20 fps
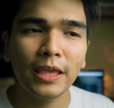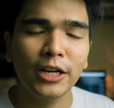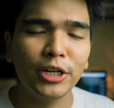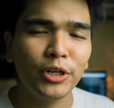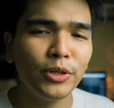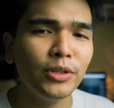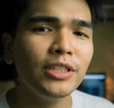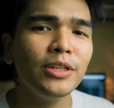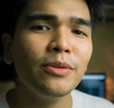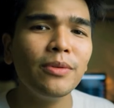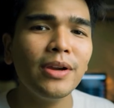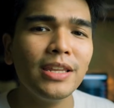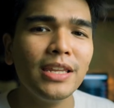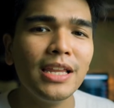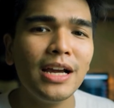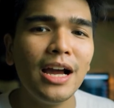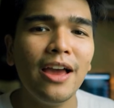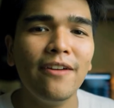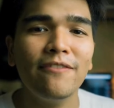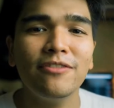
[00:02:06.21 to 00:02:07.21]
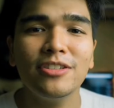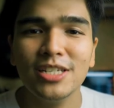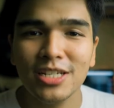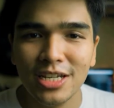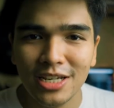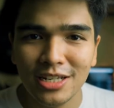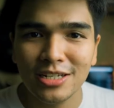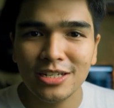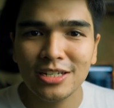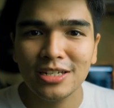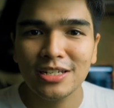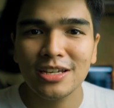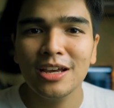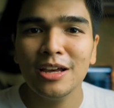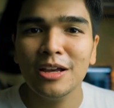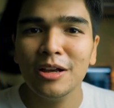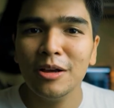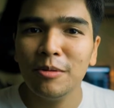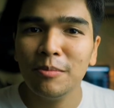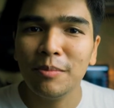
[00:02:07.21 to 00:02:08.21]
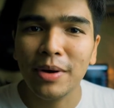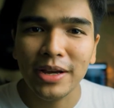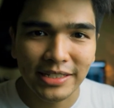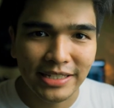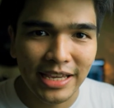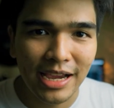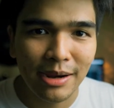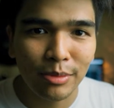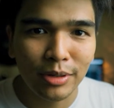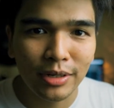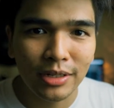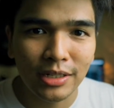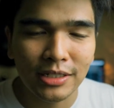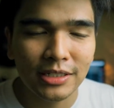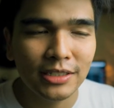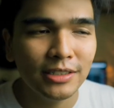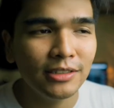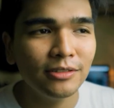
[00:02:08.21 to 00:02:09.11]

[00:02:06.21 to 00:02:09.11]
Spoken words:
Currently right now I've changed my camera,